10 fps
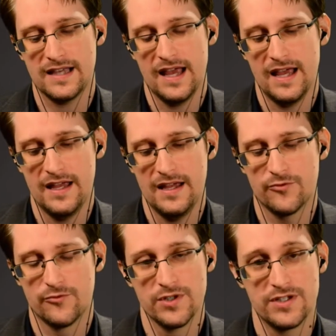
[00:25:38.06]
as
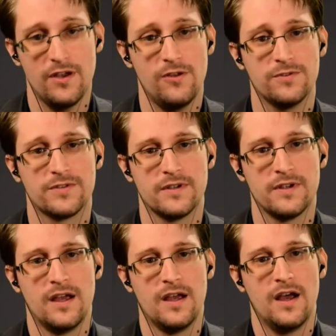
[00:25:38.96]
a result